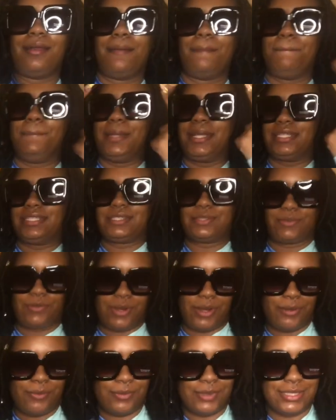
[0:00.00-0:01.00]
big
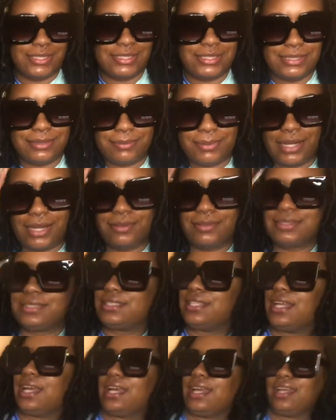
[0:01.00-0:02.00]
square ones, but I was
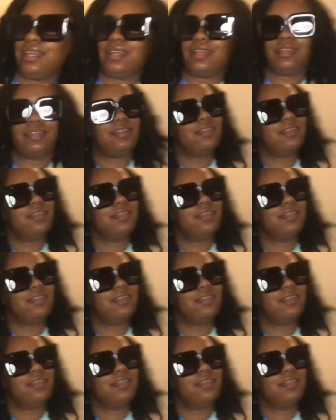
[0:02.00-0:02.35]
like,